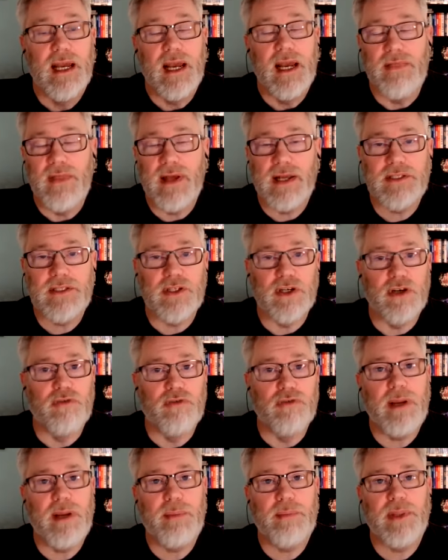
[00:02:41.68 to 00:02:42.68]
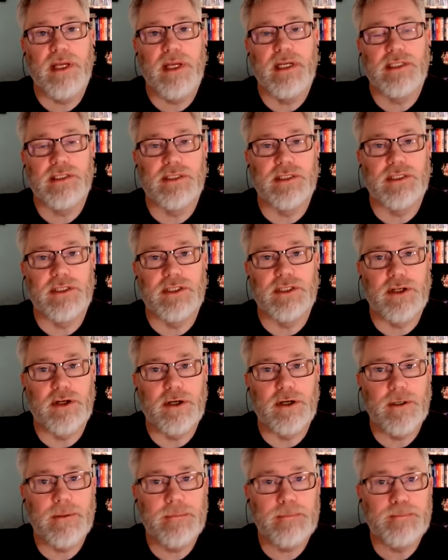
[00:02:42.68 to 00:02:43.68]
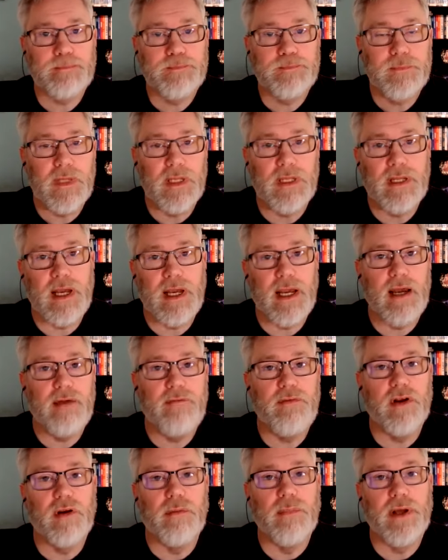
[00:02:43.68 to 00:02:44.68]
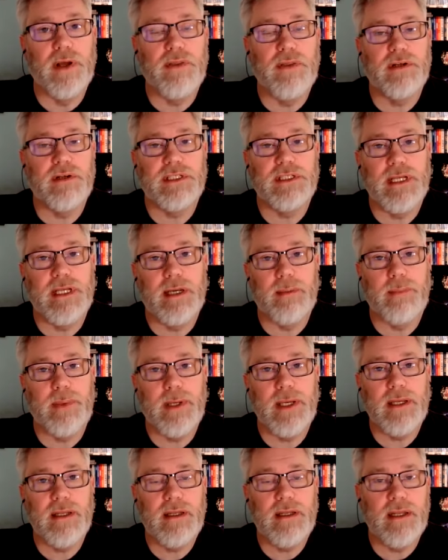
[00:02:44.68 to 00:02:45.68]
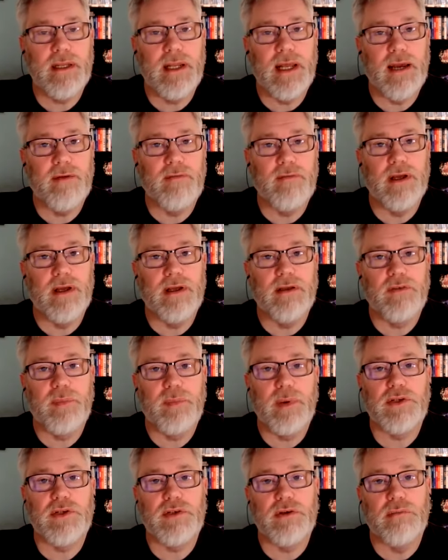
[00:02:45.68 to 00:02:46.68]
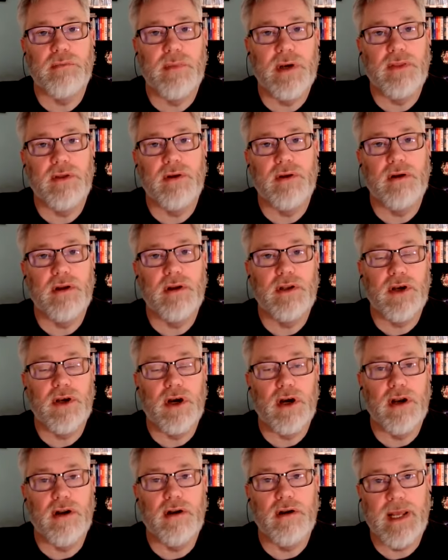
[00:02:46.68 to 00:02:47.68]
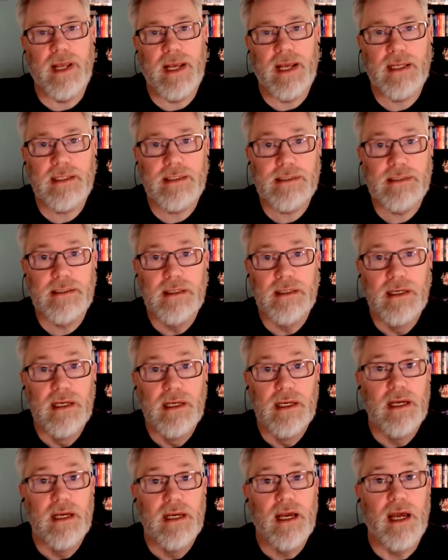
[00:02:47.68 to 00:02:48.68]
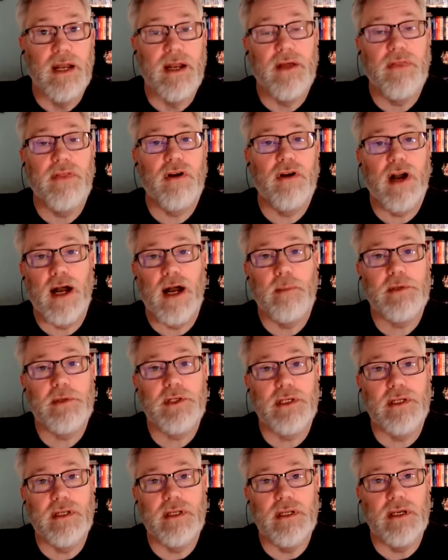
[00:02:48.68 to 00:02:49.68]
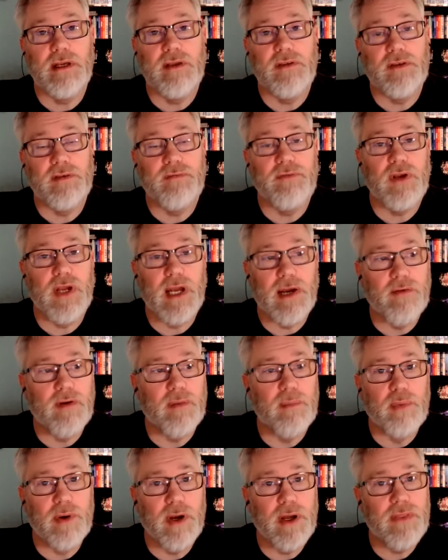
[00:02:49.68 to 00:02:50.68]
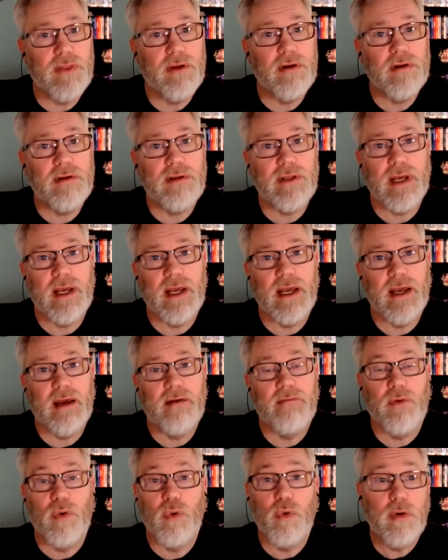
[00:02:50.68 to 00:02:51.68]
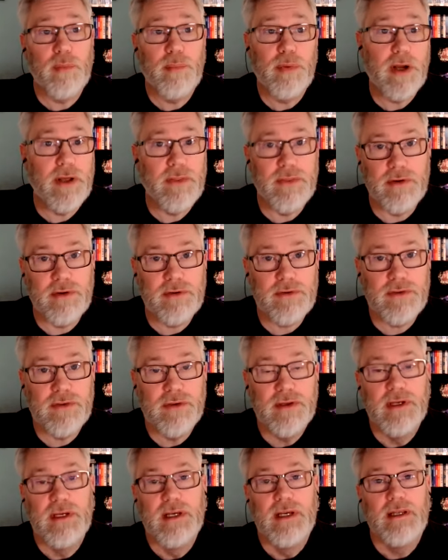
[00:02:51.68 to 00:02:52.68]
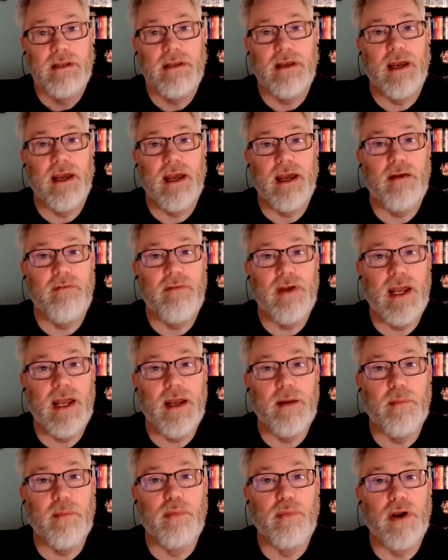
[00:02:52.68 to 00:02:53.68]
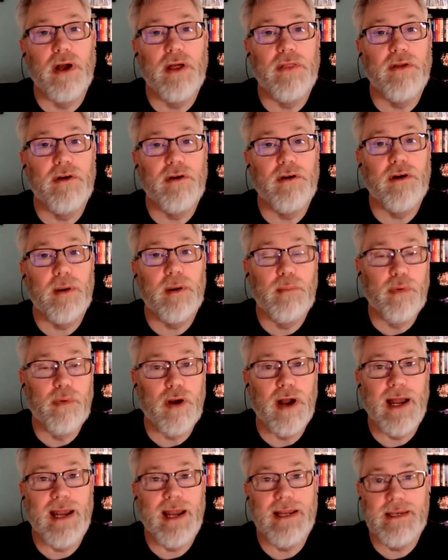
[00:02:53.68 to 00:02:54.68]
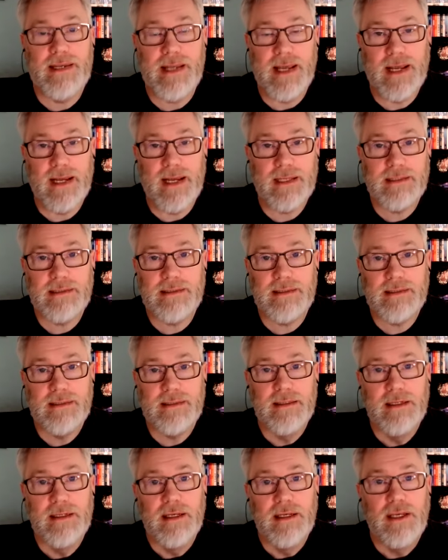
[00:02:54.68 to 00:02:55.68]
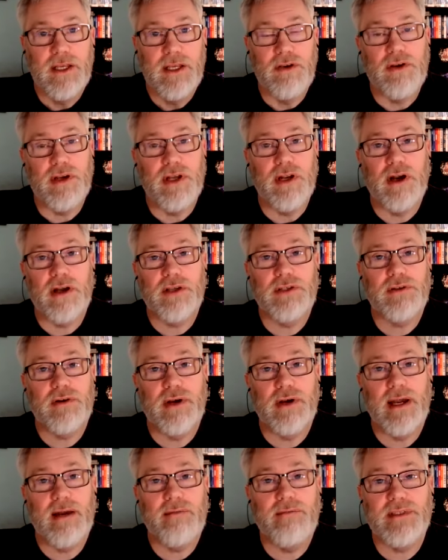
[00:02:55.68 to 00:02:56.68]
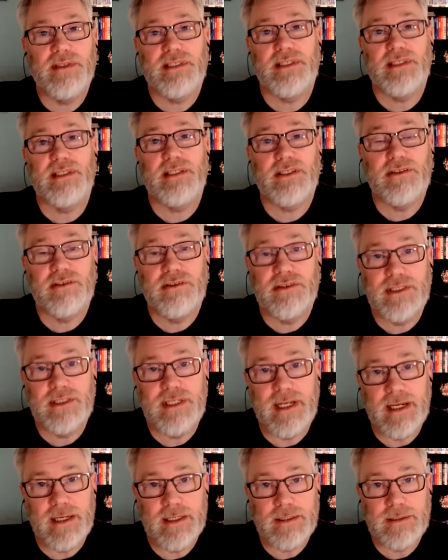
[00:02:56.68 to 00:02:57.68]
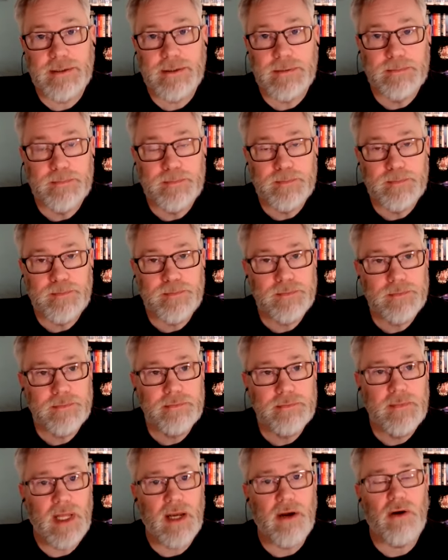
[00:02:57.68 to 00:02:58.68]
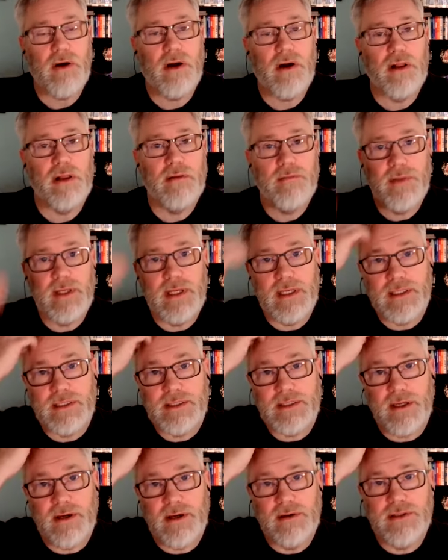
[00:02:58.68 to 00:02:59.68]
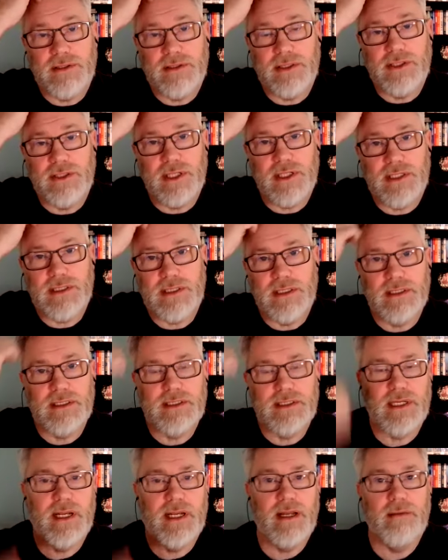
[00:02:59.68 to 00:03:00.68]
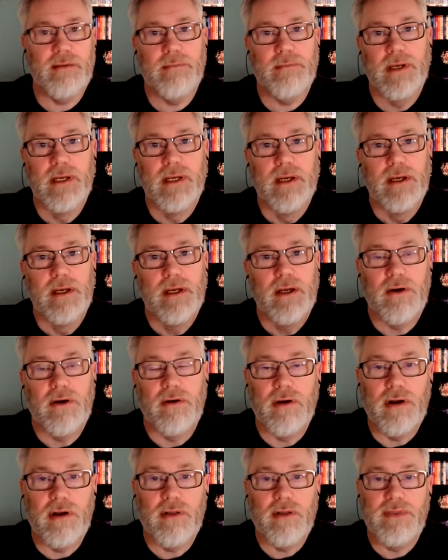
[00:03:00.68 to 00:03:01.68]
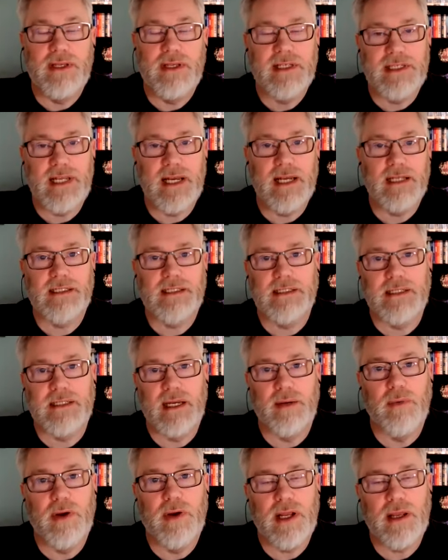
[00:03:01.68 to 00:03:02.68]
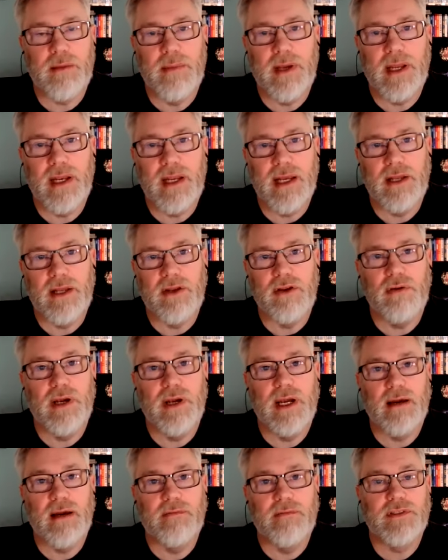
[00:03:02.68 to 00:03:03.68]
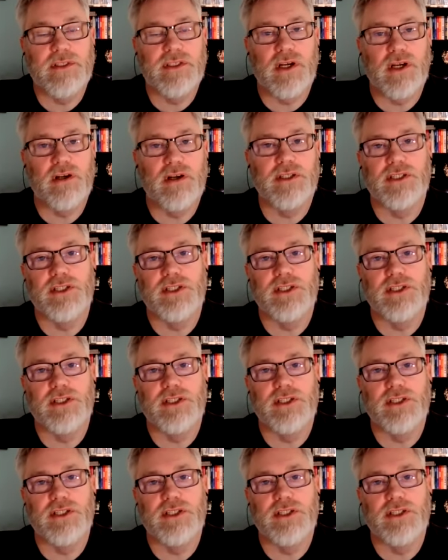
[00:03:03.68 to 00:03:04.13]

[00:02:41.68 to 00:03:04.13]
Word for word: And that's a great place to start, to have your mother step in and have a special mother-daughter dance. Another option is if you have a brother to have, or brothers to have, a brother-bride dance. You can also have a sister's dance. Now, all of these song suggestions that I'm, or uh, these dances that I'm recommending, I do have song